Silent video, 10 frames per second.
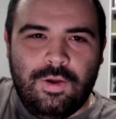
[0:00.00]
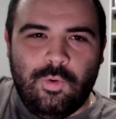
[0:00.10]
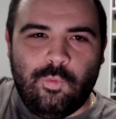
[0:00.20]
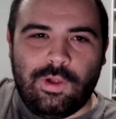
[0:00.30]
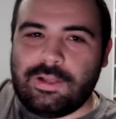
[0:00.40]

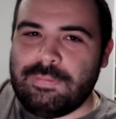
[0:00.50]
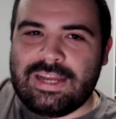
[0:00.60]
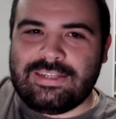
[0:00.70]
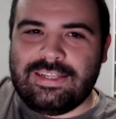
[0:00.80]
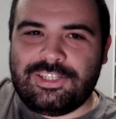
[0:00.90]
Welcome
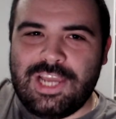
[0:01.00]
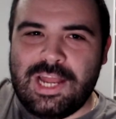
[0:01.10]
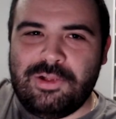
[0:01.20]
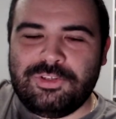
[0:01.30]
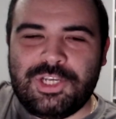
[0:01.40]
back to the
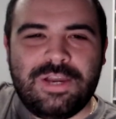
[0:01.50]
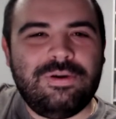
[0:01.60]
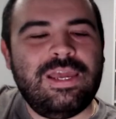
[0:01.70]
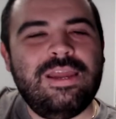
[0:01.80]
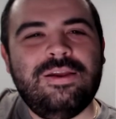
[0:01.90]
channel, Geo
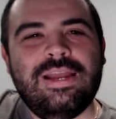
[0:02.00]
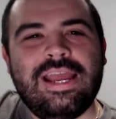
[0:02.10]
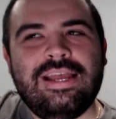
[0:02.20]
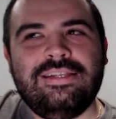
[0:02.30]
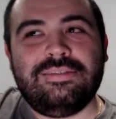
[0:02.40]
here,
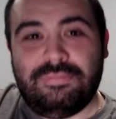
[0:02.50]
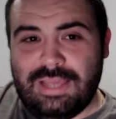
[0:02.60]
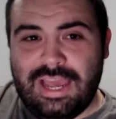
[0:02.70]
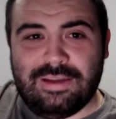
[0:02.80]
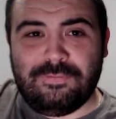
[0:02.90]
and
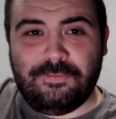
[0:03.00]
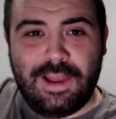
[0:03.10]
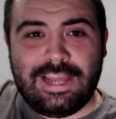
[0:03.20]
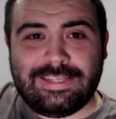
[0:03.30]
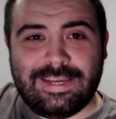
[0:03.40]
yeah,
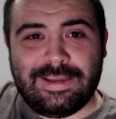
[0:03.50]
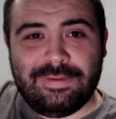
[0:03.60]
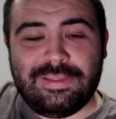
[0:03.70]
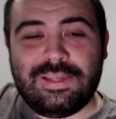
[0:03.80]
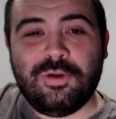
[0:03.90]
Fragtime,
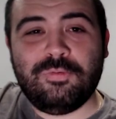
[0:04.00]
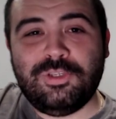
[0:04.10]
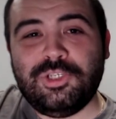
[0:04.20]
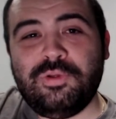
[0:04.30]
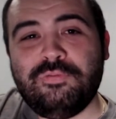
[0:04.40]
the
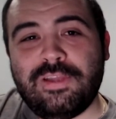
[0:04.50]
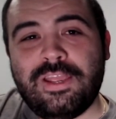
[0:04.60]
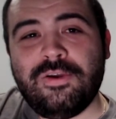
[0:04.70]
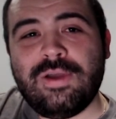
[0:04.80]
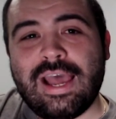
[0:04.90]
original
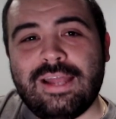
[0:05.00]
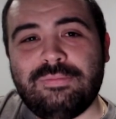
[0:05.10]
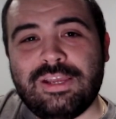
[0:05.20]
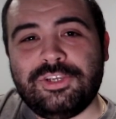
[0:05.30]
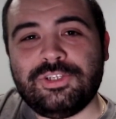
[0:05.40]
video
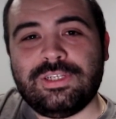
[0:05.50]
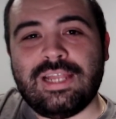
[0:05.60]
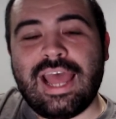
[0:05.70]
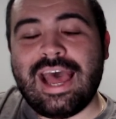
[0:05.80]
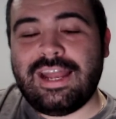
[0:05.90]
animation
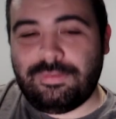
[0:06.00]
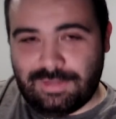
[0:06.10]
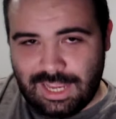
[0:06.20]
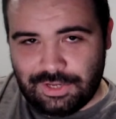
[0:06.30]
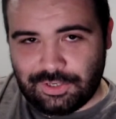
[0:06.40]

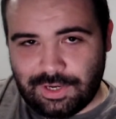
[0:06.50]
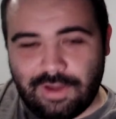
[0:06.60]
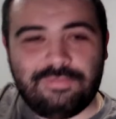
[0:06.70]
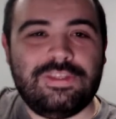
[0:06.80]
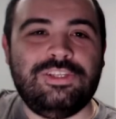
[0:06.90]
adaptation
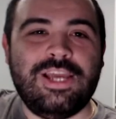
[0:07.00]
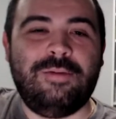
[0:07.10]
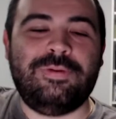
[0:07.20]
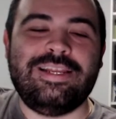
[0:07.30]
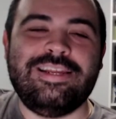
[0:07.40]
of the
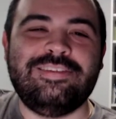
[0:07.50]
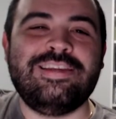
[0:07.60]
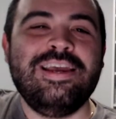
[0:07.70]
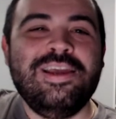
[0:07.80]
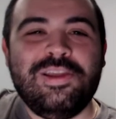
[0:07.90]
Japanese
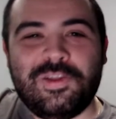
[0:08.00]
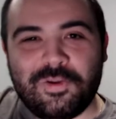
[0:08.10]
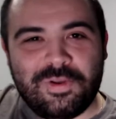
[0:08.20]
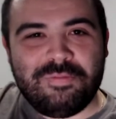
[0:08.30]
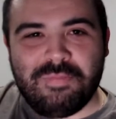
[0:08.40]

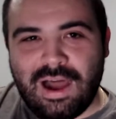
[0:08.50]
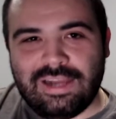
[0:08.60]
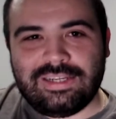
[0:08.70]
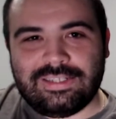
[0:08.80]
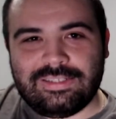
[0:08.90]
Yuri
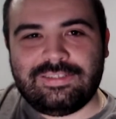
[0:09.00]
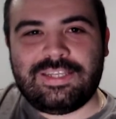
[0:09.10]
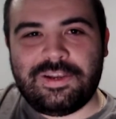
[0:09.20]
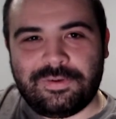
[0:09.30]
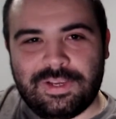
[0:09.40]
manga
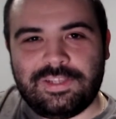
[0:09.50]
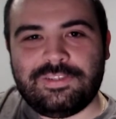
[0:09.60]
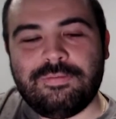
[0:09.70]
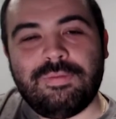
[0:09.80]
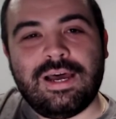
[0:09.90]
series
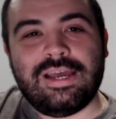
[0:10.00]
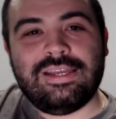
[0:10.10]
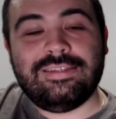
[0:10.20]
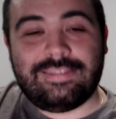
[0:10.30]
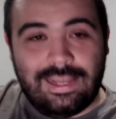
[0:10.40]

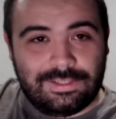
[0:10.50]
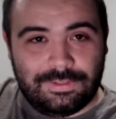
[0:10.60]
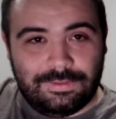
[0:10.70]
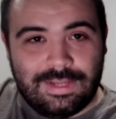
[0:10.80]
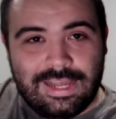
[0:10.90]
by
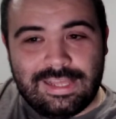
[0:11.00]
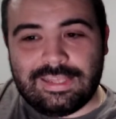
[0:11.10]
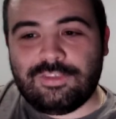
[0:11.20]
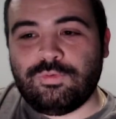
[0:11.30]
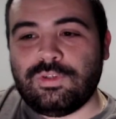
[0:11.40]
Sato.
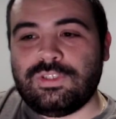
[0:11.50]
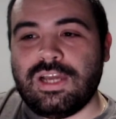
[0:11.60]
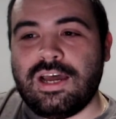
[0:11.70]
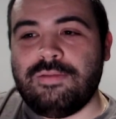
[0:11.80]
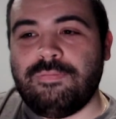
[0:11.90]
This was
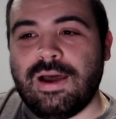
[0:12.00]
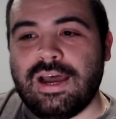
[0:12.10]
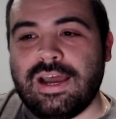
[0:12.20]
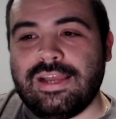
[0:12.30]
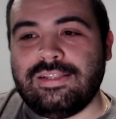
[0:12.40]
done
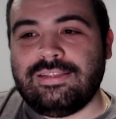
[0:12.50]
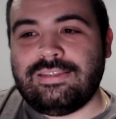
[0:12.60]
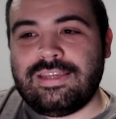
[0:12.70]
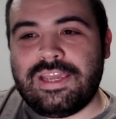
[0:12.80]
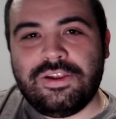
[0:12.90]
by
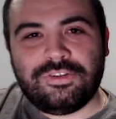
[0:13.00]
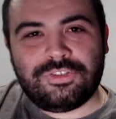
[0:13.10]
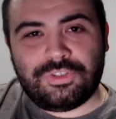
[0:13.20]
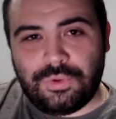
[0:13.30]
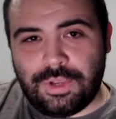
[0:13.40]
Tier
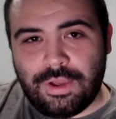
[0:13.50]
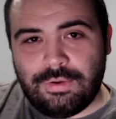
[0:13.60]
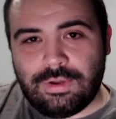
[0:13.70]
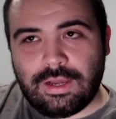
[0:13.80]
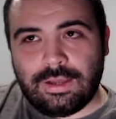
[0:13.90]
Studio.
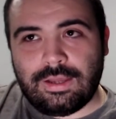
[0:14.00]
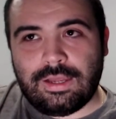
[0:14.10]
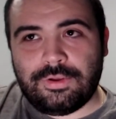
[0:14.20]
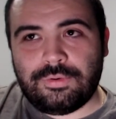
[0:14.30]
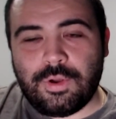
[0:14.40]
I
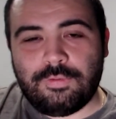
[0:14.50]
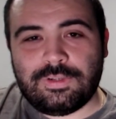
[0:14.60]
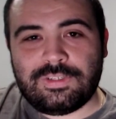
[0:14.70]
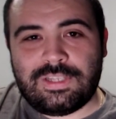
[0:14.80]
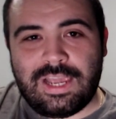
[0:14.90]
don't know if
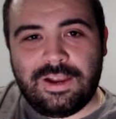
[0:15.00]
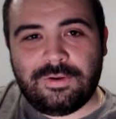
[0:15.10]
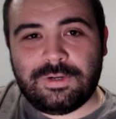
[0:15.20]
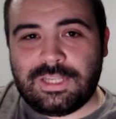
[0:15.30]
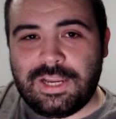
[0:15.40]
it's Tear
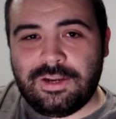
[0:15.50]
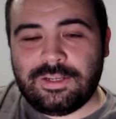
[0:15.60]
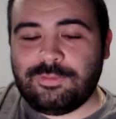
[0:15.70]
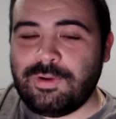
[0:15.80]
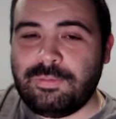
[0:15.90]
or Tier,
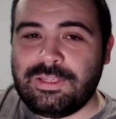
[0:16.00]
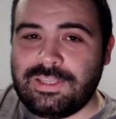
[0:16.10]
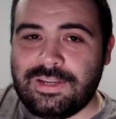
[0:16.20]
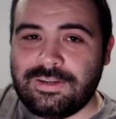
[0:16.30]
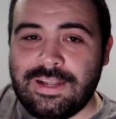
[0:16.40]
it's probably
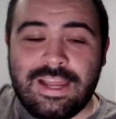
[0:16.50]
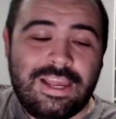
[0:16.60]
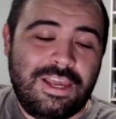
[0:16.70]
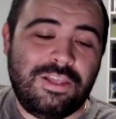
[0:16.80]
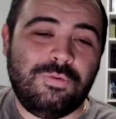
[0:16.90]
Tier.
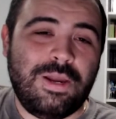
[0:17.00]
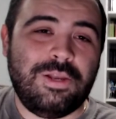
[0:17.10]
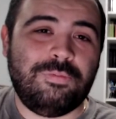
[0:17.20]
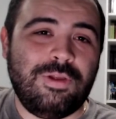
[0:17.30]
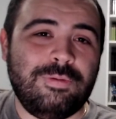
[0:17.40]
Either way,
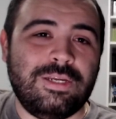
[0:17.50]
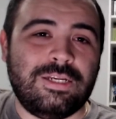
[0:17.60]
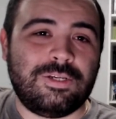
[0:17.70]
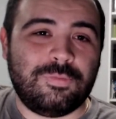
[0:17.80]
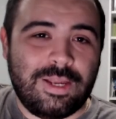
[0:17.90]
you're probably going
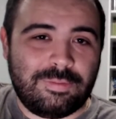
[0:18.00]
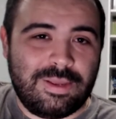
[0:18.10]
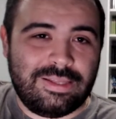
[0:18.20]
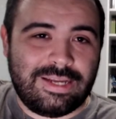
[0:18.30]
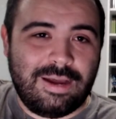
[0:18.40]
to correct me
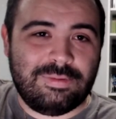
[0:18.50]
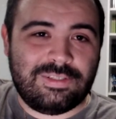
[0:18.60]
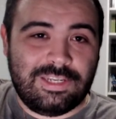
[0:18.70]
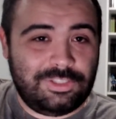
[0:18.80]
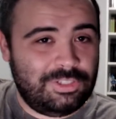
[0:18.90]
in the comment
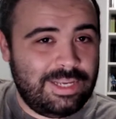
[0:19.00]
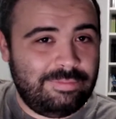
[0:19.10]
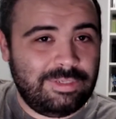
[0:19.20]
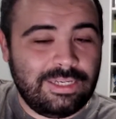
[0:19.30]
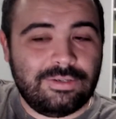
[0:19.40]
section down
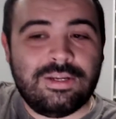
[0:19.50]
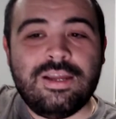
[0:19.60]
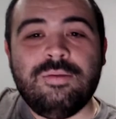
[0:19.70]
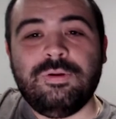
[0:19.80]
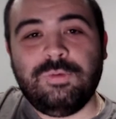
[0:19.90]
below.
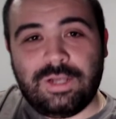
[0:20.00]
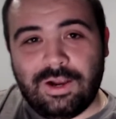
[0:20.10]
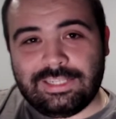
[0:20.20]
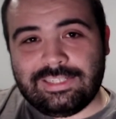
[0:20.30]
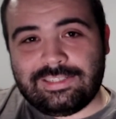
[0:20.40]
But
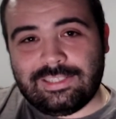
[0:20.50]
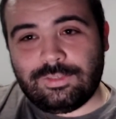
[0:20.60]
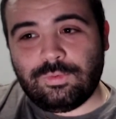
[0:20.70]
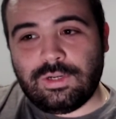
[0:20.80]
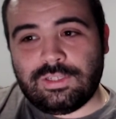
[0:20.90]
regardless,
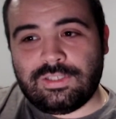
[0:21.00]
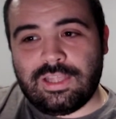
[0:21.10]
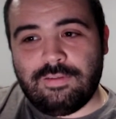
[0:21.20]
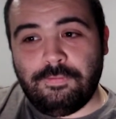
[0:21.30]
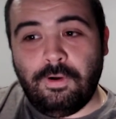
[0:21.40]
this was
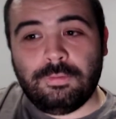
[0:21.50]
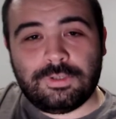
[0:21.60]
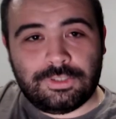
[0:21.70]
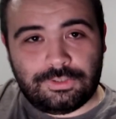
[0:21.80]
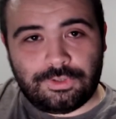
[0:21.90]
the
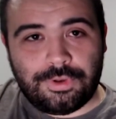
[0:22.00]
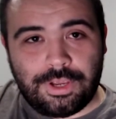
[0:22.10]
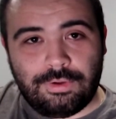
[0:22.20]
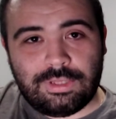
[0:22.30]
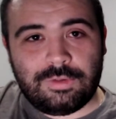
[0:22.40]
former
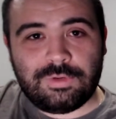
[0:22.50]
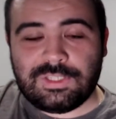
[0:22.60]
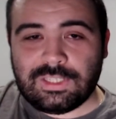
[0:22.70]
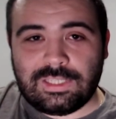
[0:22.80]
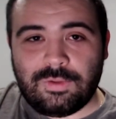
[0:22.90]
studio. They
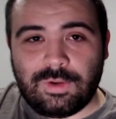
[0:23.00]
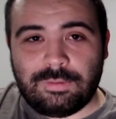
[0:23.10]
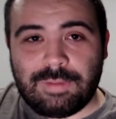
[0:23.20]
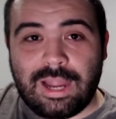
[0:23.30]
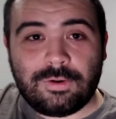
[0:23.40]
recently
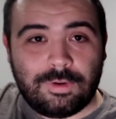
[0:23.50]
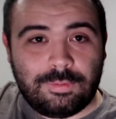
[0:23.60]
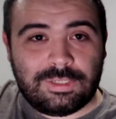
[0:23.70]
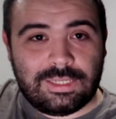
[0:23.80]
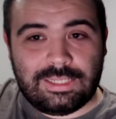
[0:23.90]
went
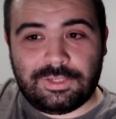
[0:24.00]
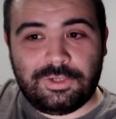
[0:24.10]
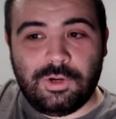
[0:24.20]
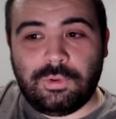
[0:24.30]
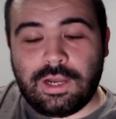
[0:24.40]
bankrupt and they're
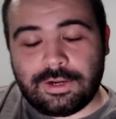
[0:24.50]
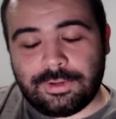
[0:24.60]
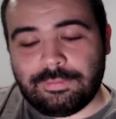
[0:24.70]
no longer in